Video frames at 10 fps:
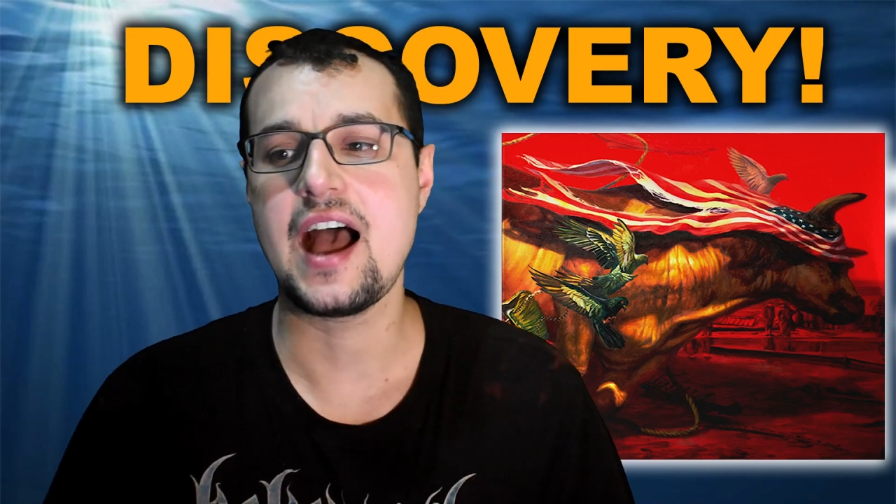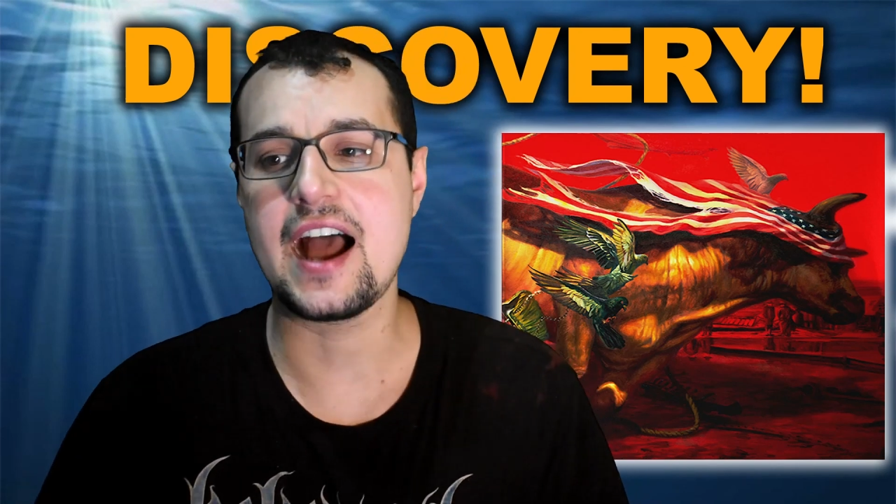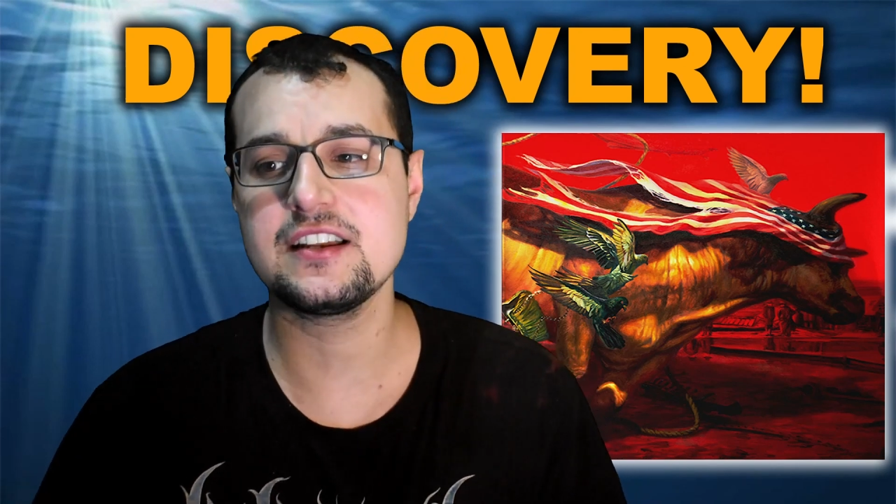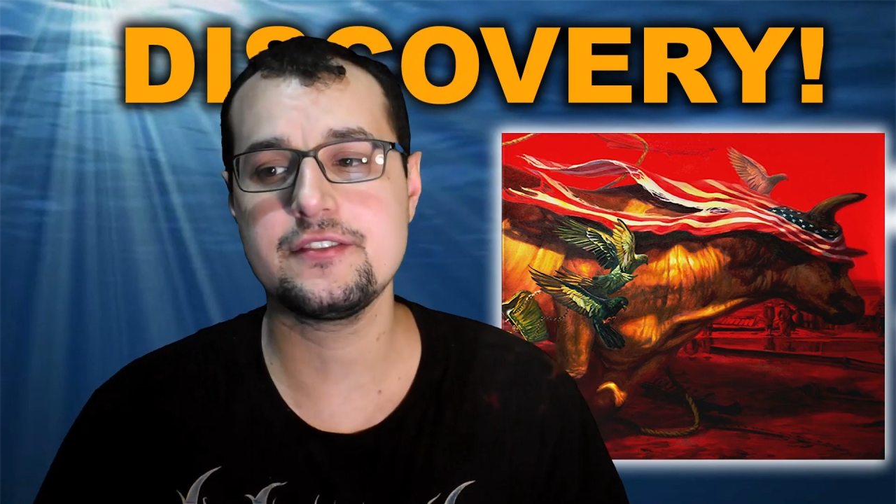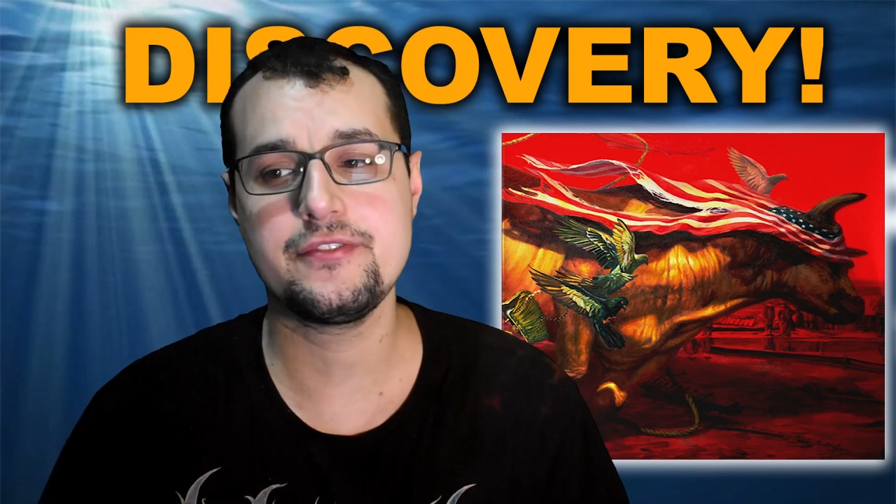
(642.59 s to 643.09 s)

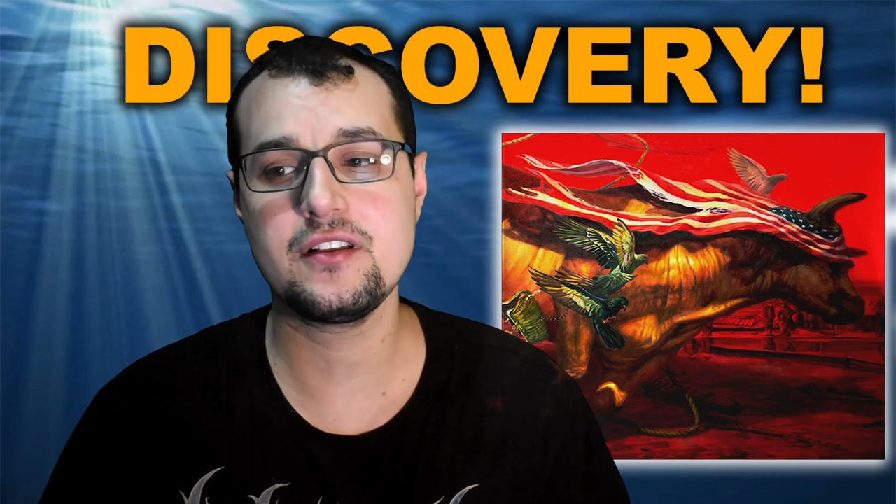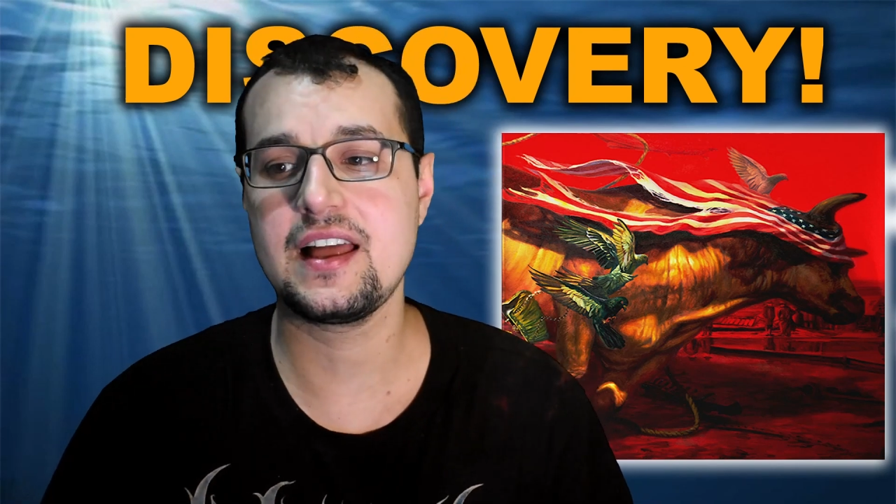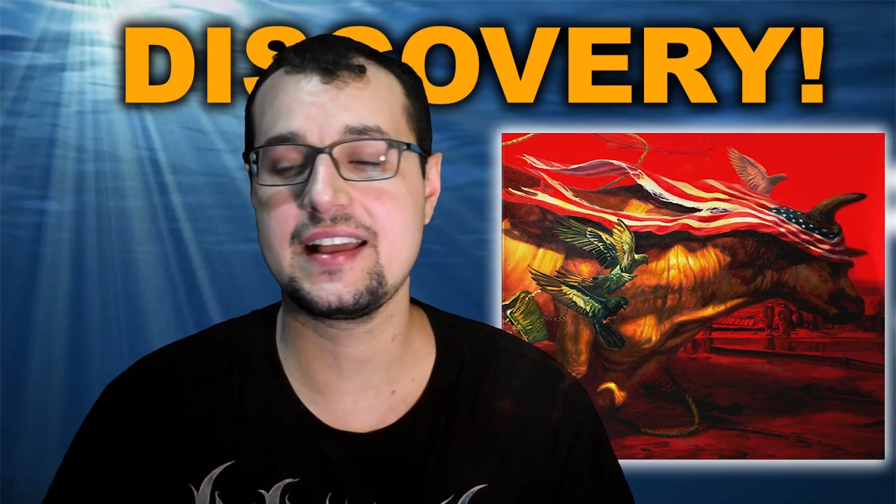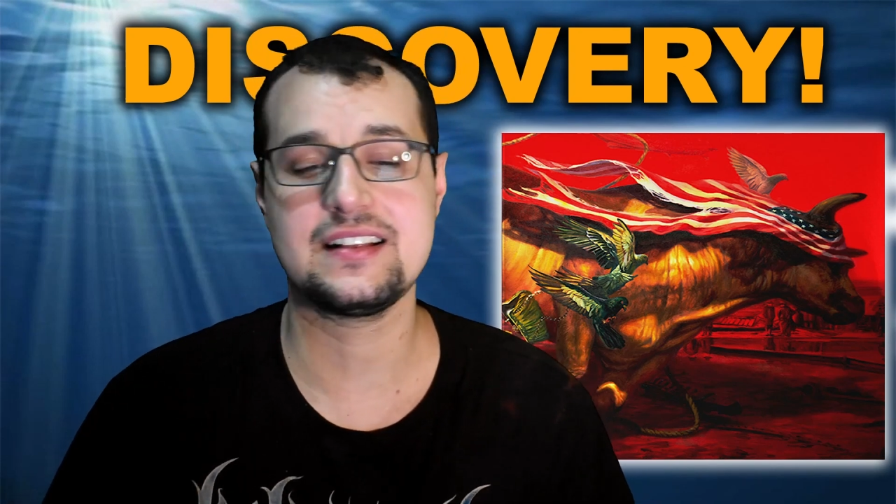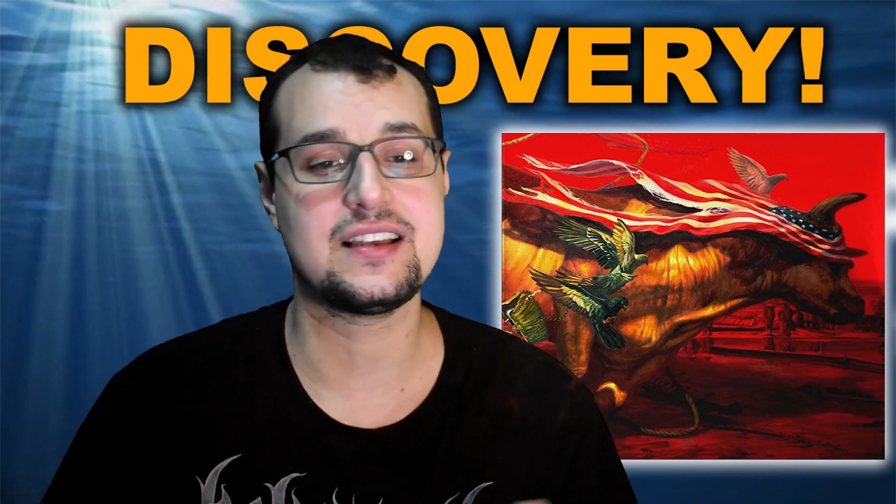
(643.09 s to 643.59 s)
I just feel
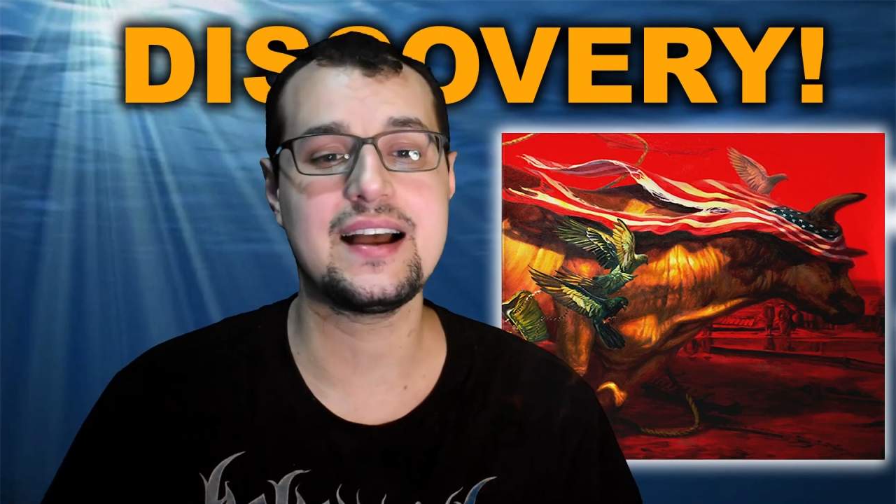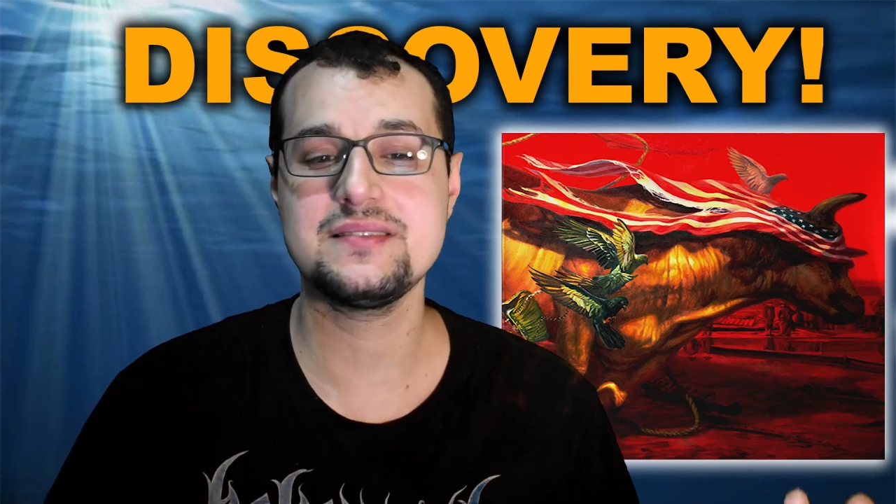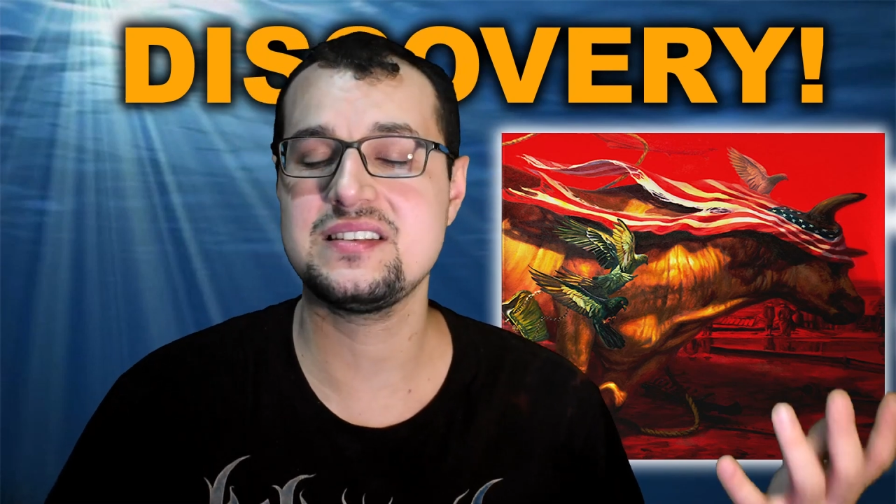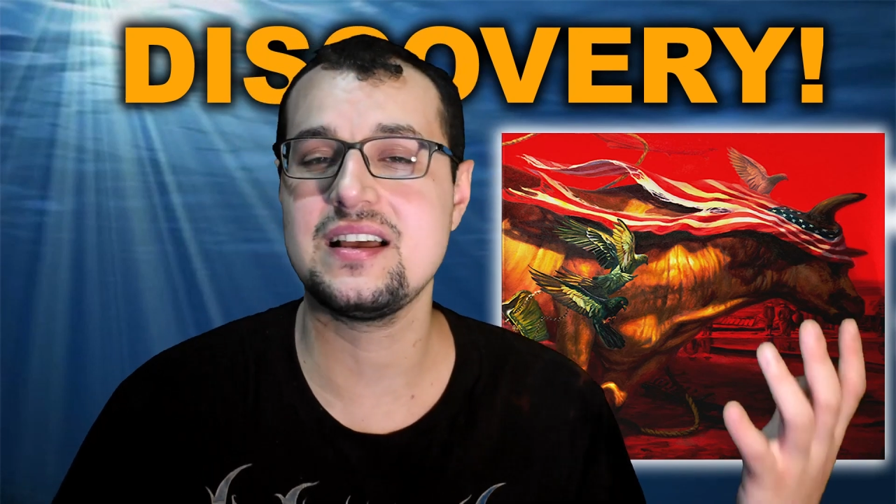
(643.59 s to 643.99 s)
like at times he